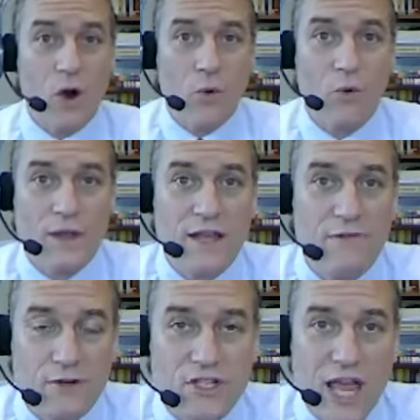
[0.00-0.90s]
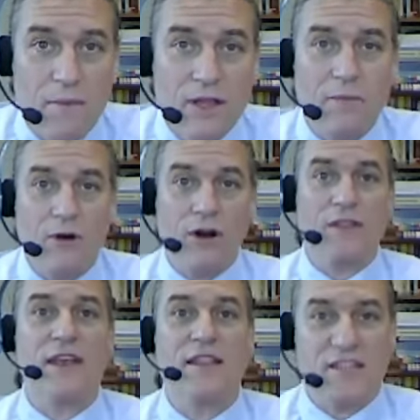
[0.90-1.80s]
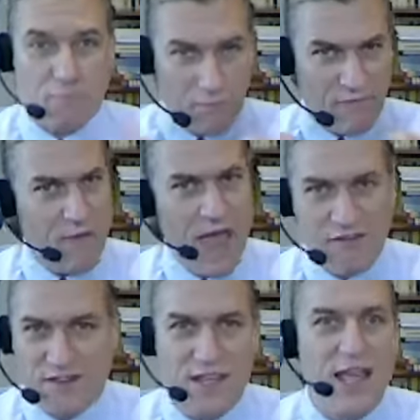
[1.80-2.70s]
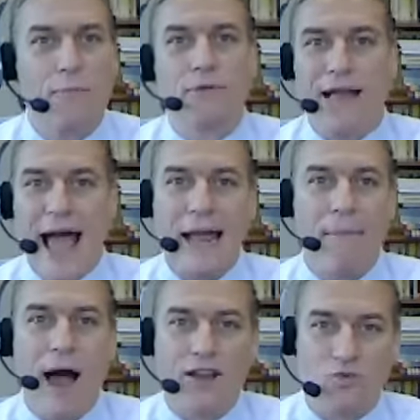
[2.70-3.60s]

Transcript: When they first came on the market, they had this FDA black box